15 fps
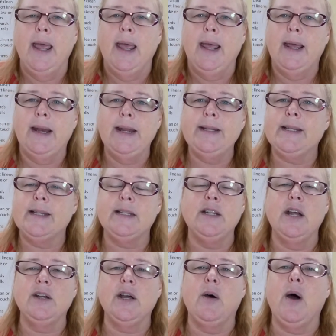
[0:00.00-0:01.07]
And he says,
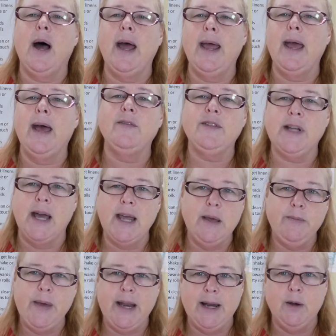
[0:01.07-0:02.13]
no, no, I have
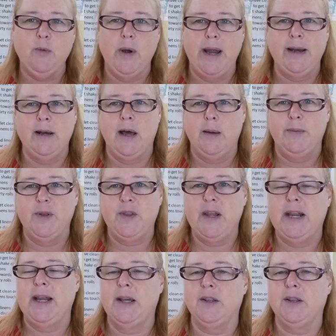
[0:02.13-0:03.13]
diabetic retinopathy,